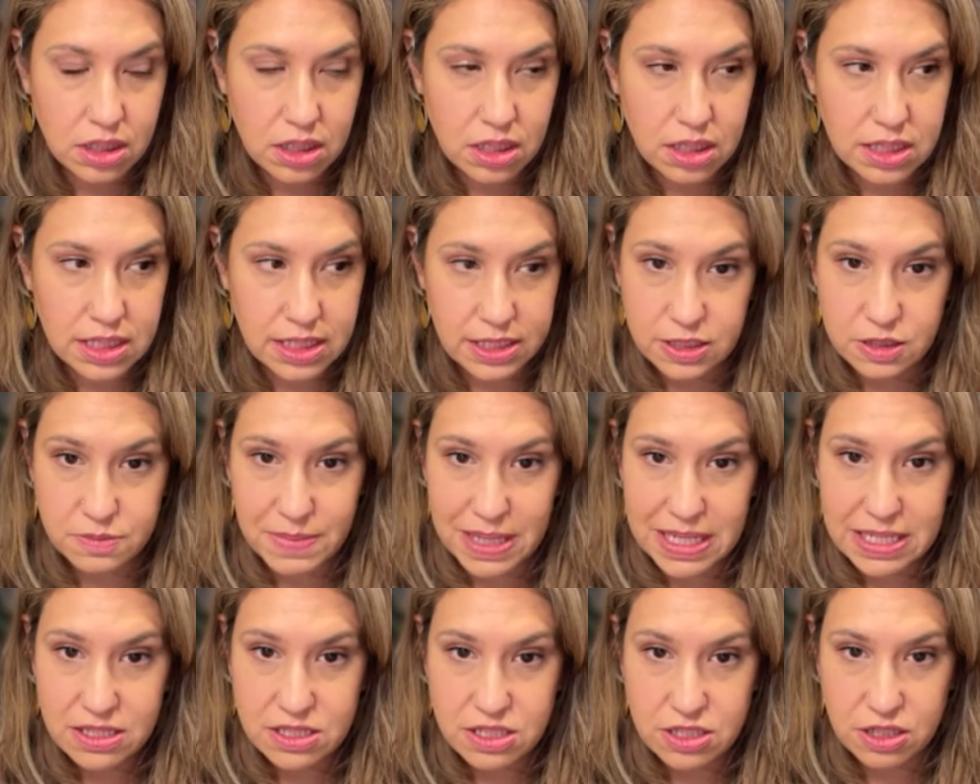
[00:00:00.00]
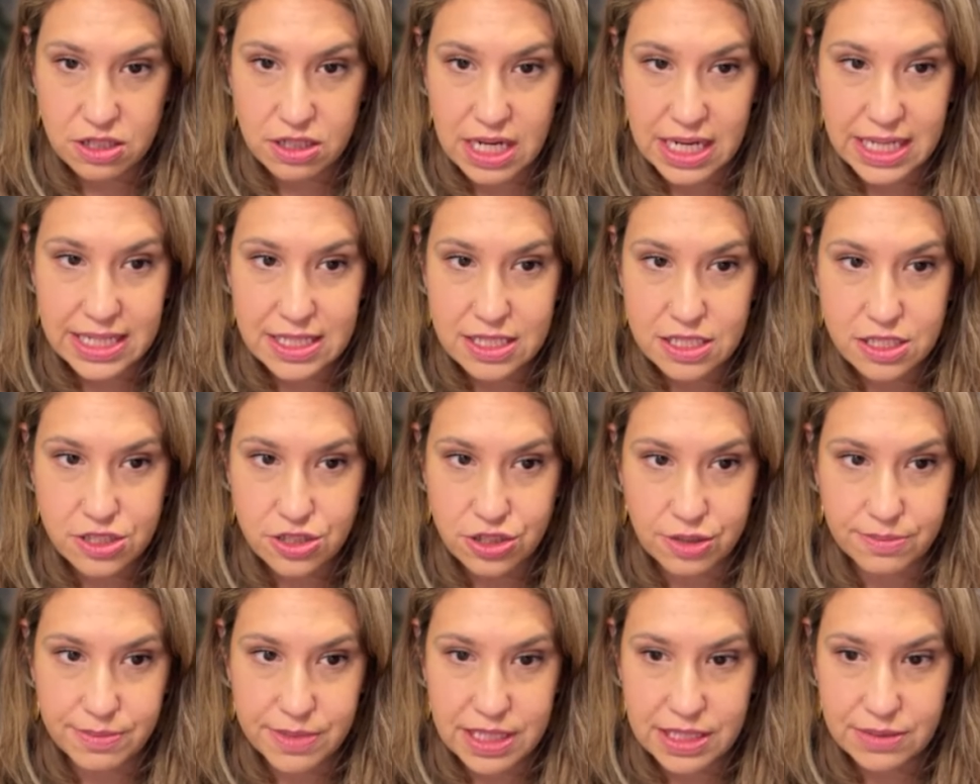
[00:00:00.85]
Nils Melzer, and he
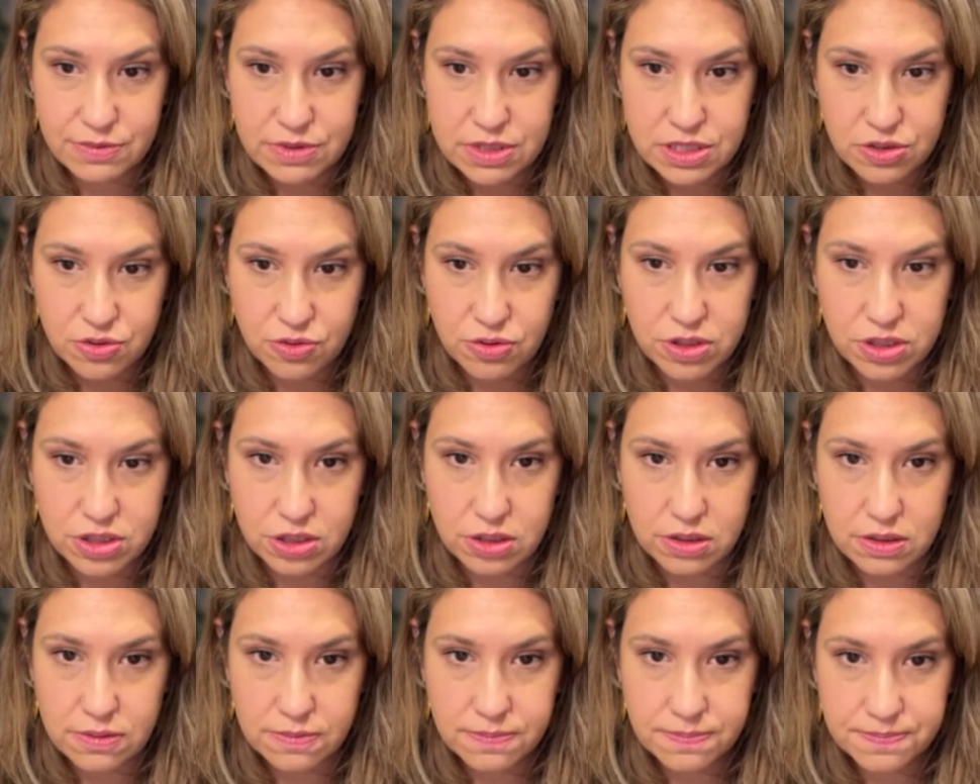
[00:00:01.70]
determined he was tortured.